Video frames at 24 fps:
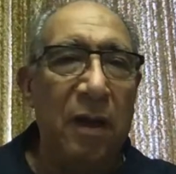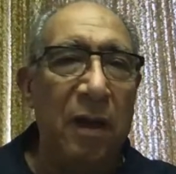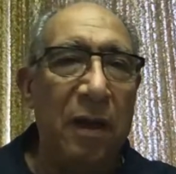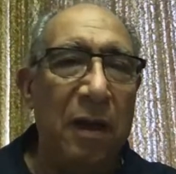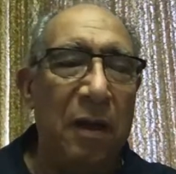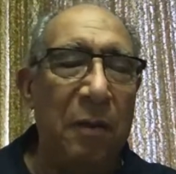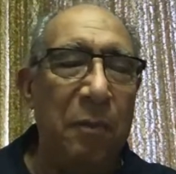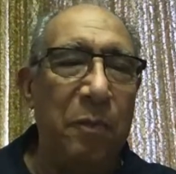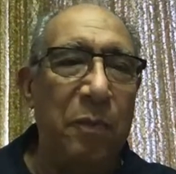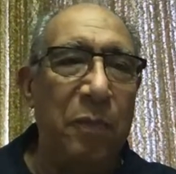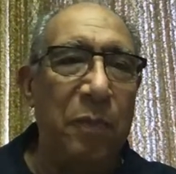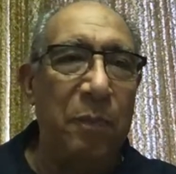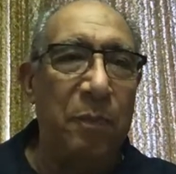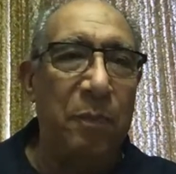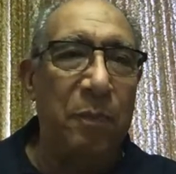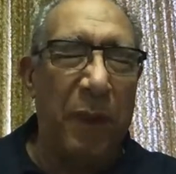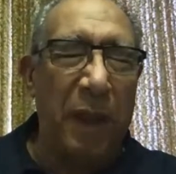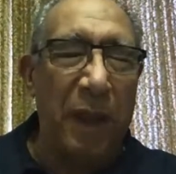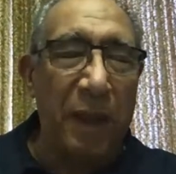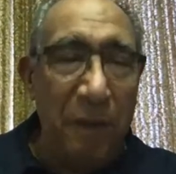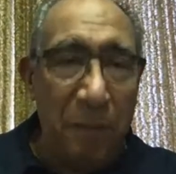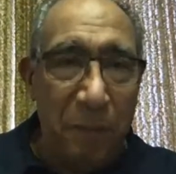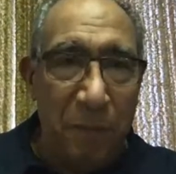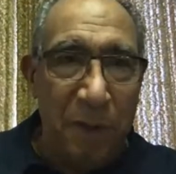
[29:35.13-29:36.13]
a
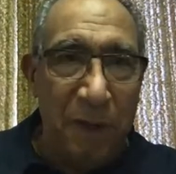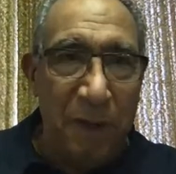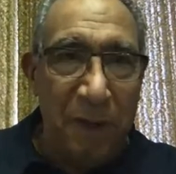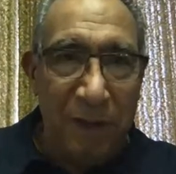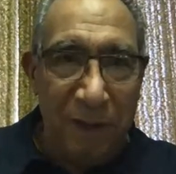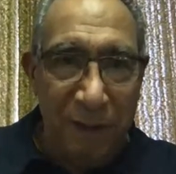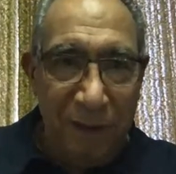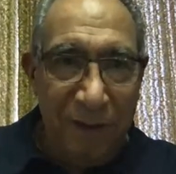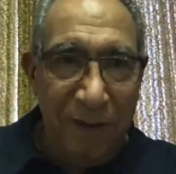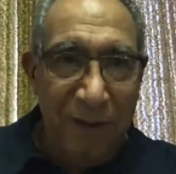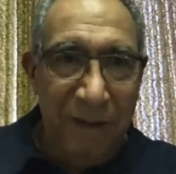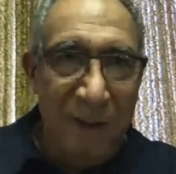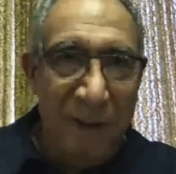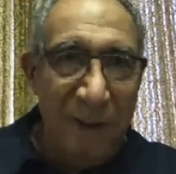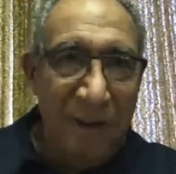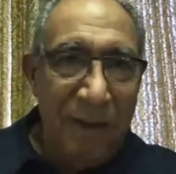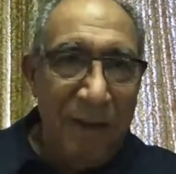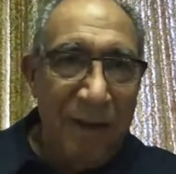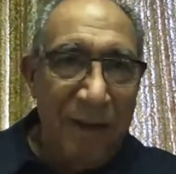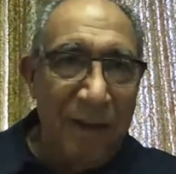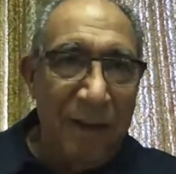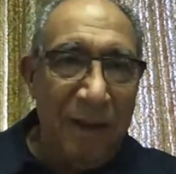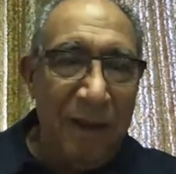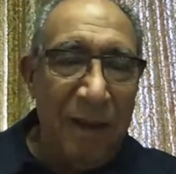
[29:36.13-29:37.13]
baby."
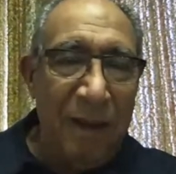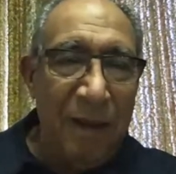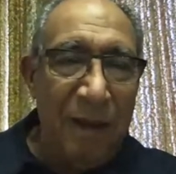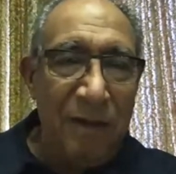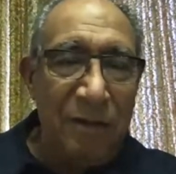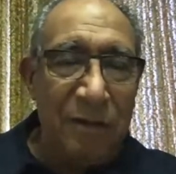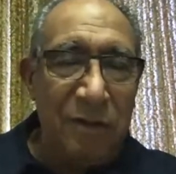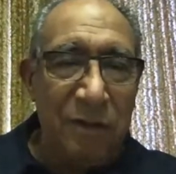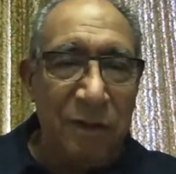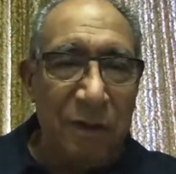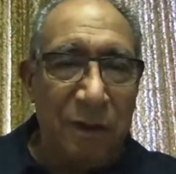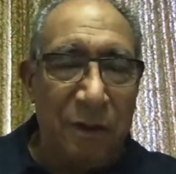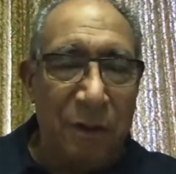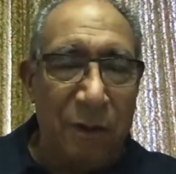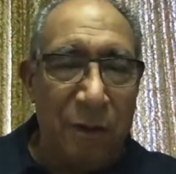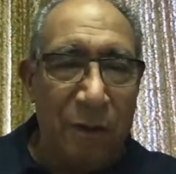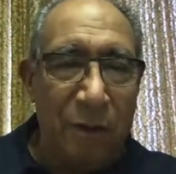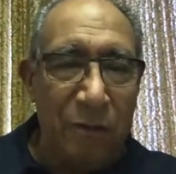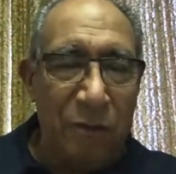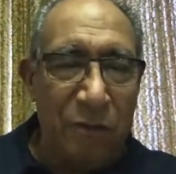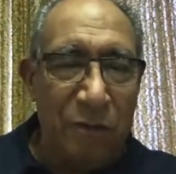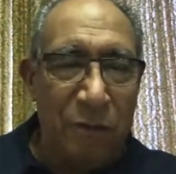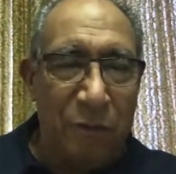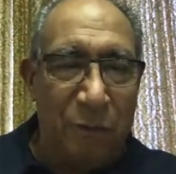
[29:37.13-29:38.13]
And she
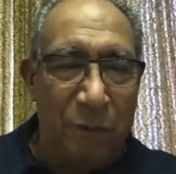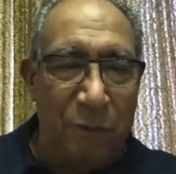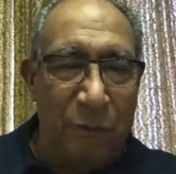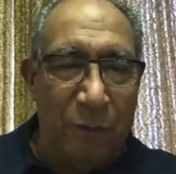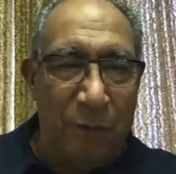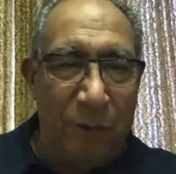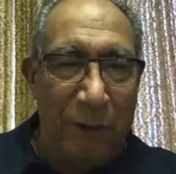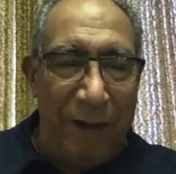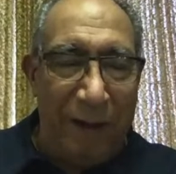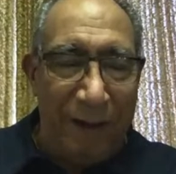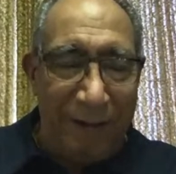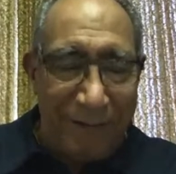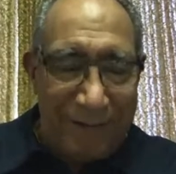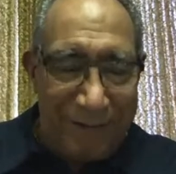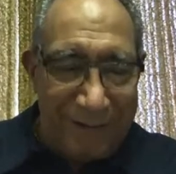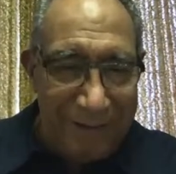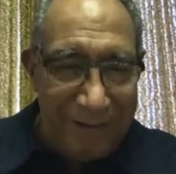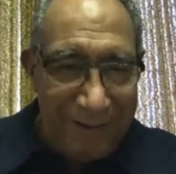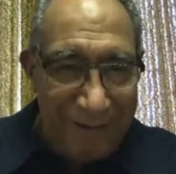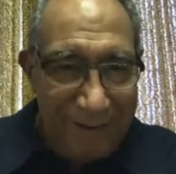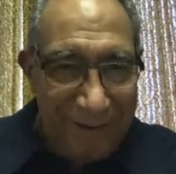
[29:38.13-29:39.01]
goes, "What?